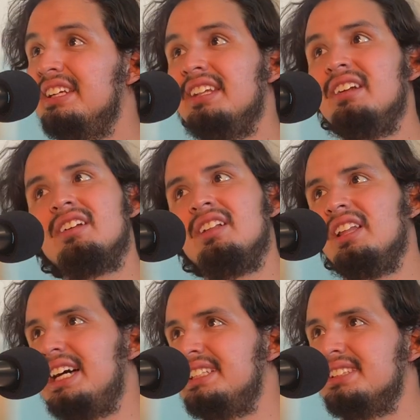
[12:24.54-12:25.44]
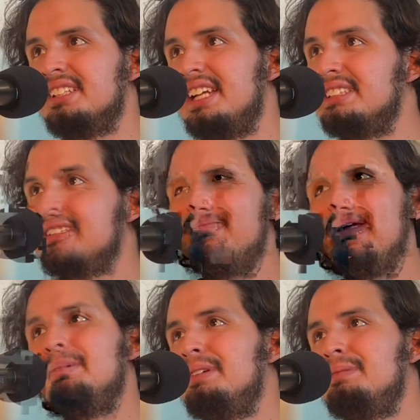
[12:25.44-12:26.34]
They're classic. I mean,
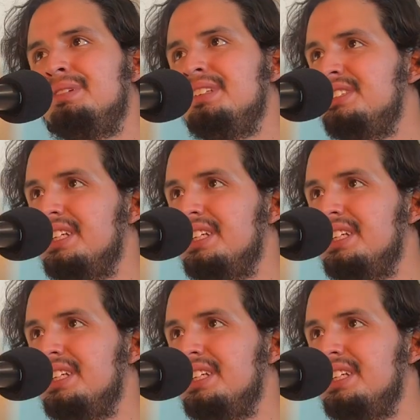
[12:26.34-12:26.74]
people don't appreciate.